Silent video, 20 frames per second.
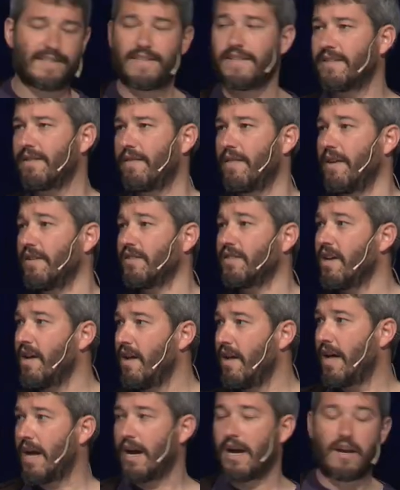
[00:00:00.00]
these things.
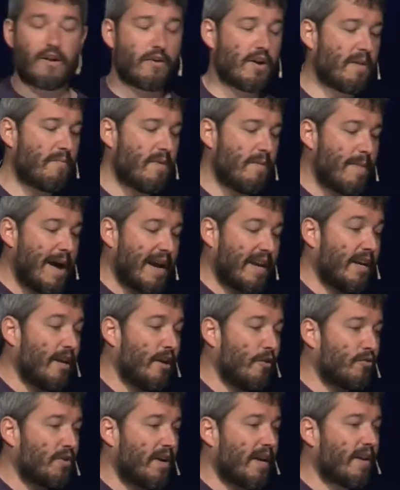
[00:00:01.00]
And I'm going to be back
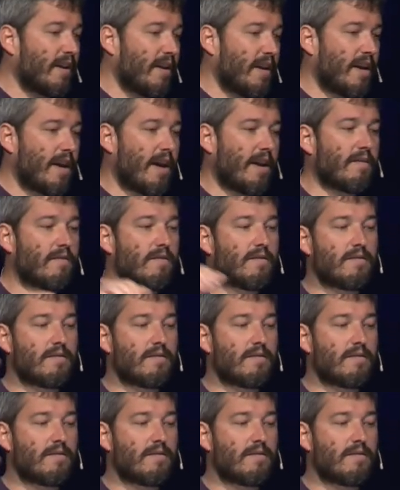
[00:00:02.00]
in Utrecht again.